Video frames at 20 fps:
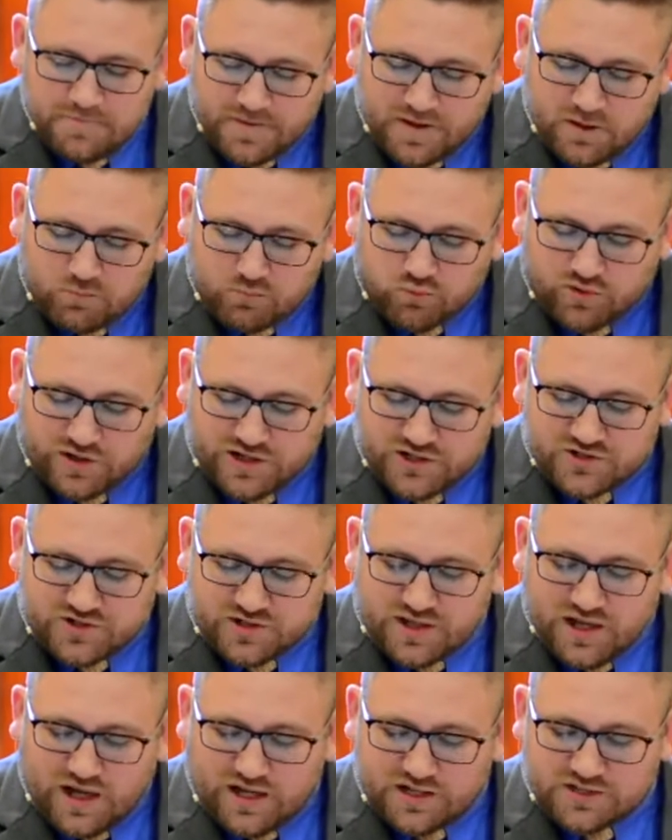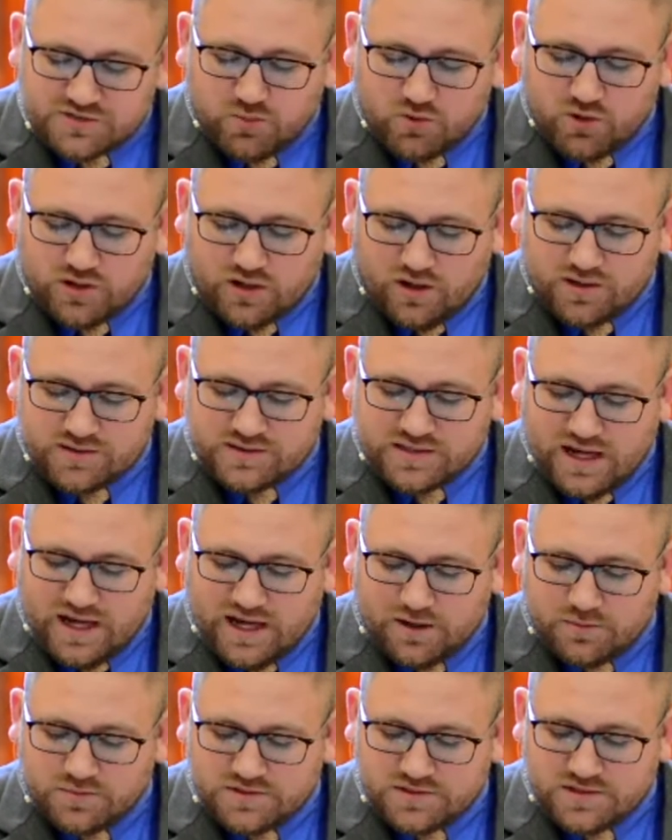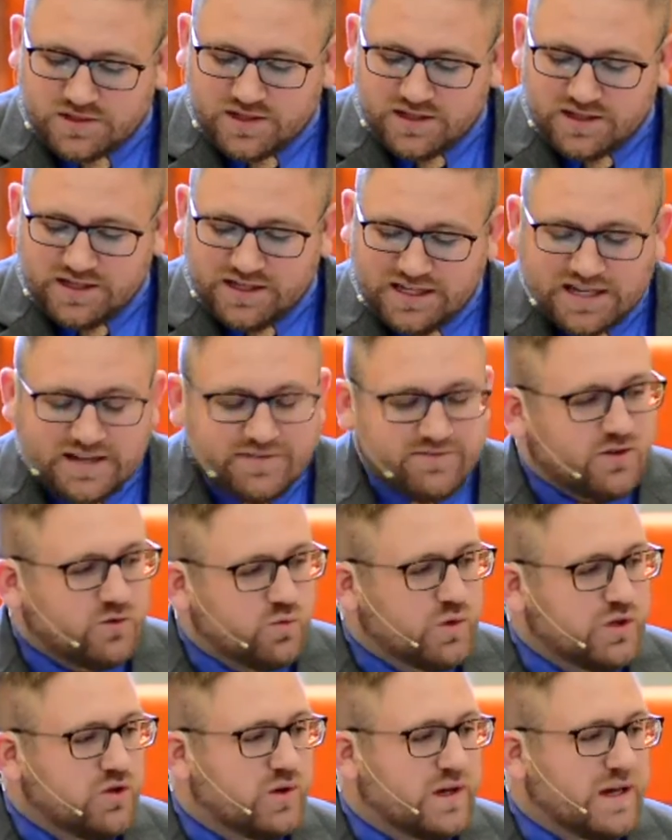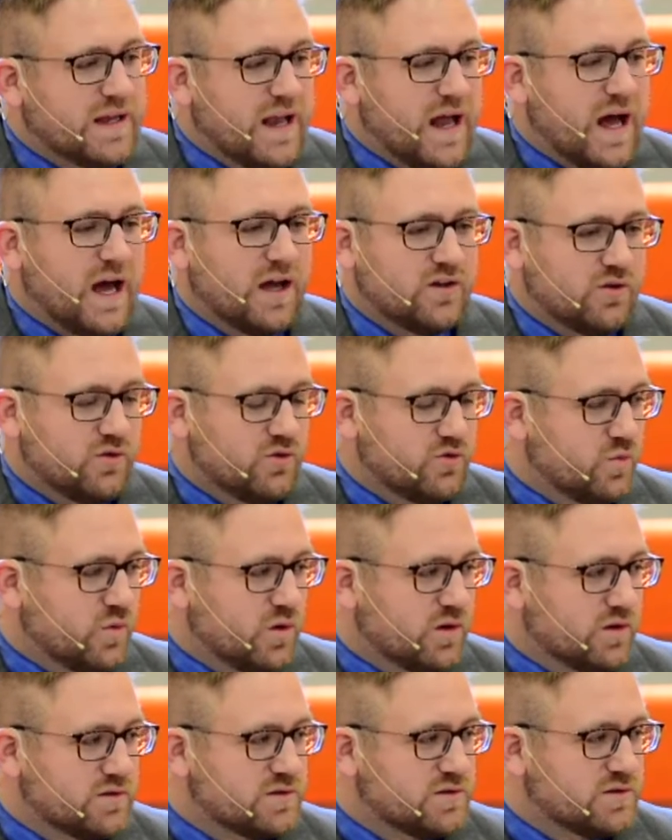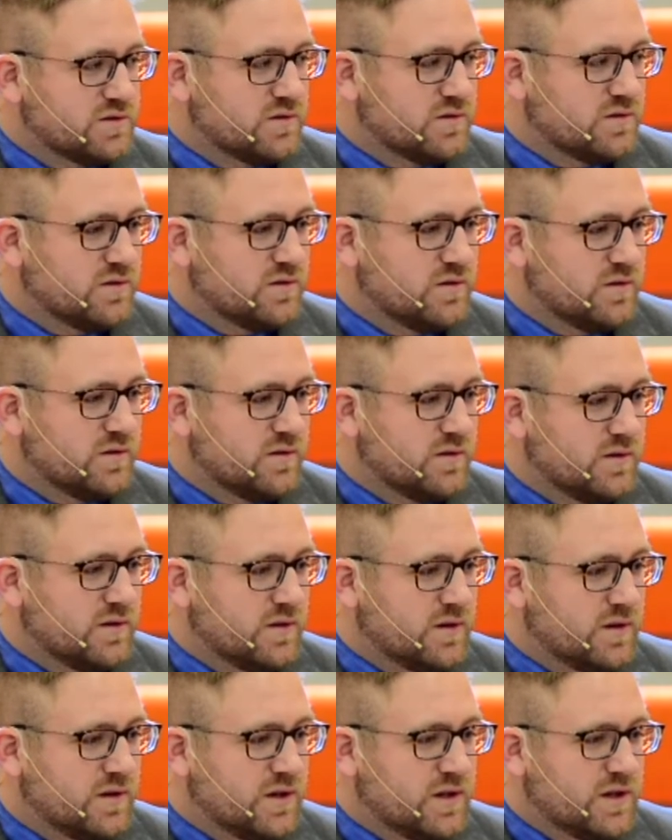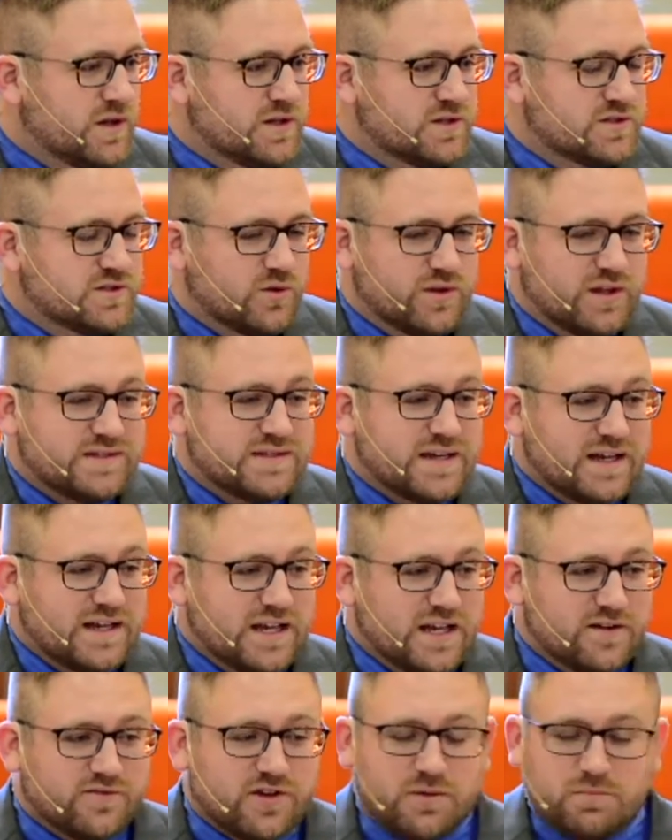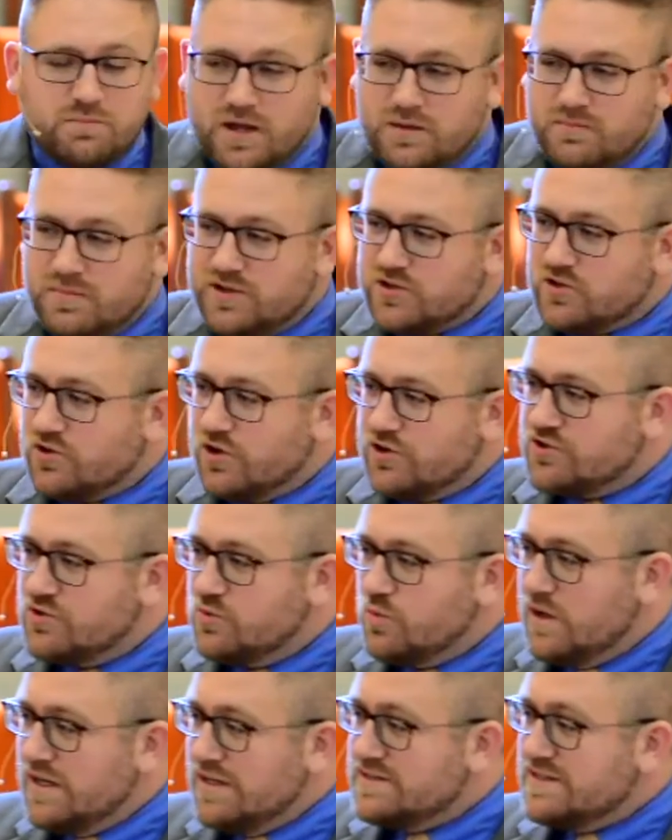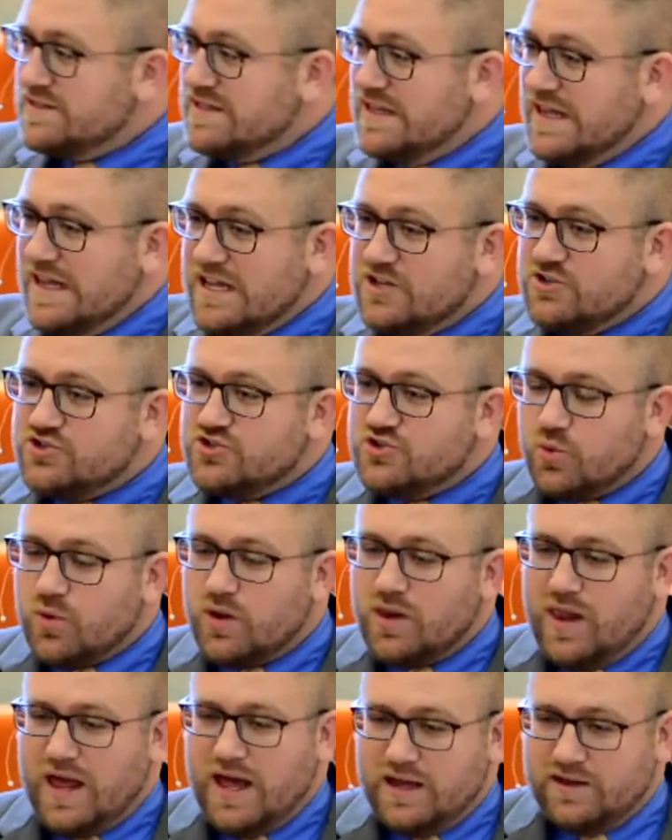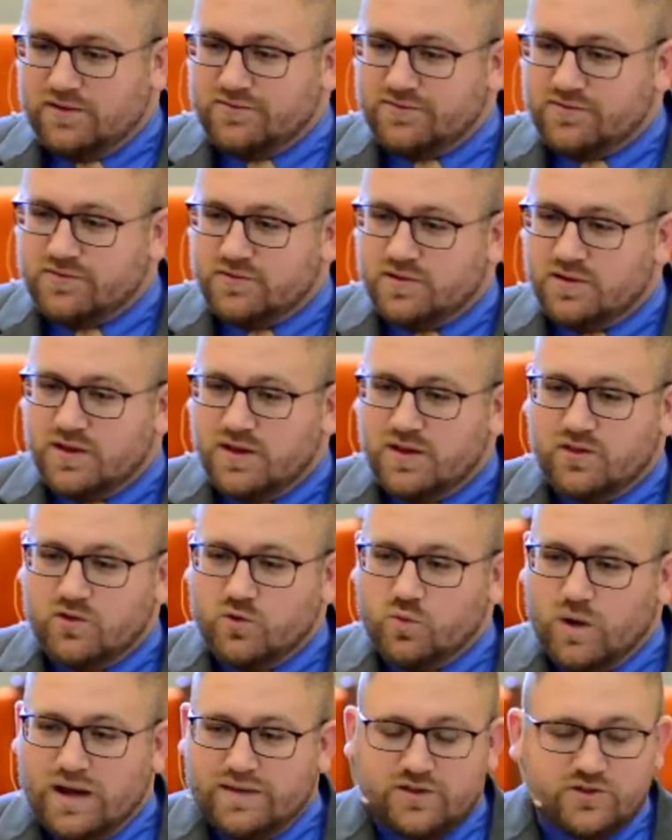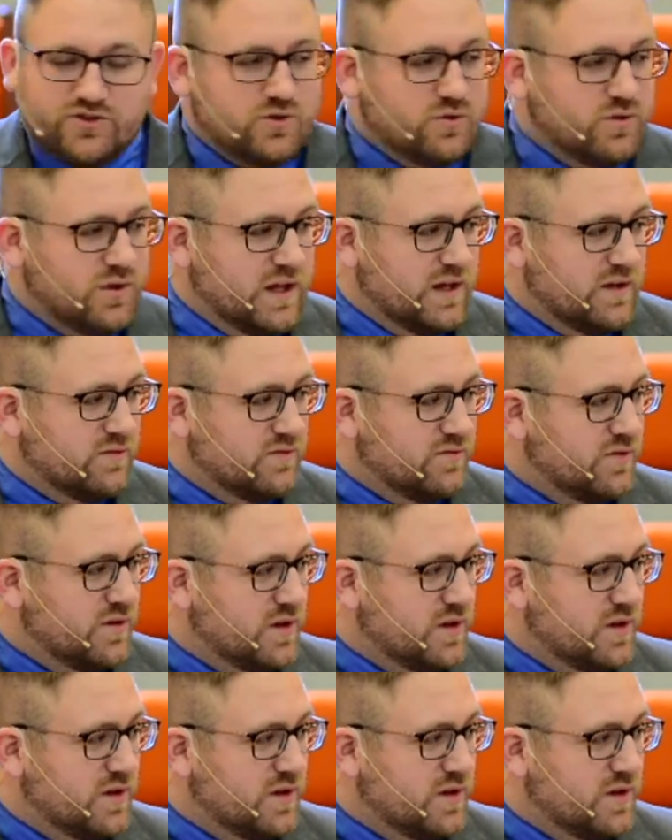Preach the gospel at all times, even when you cannot use words. So this idea of commitment to Christian witnesses is your life, the way that you live,